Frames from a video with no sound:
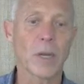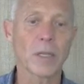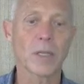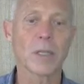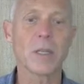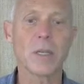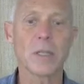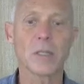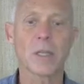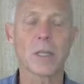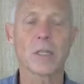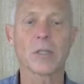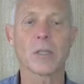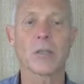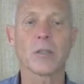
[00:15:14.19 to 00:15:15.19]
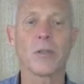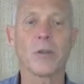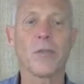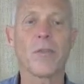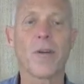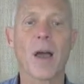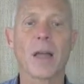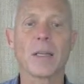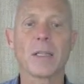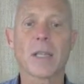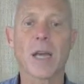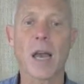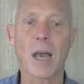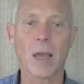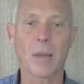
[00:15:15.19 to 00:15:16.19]
into these things as you find
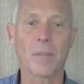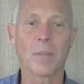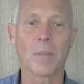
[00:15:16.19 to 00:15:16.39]
time.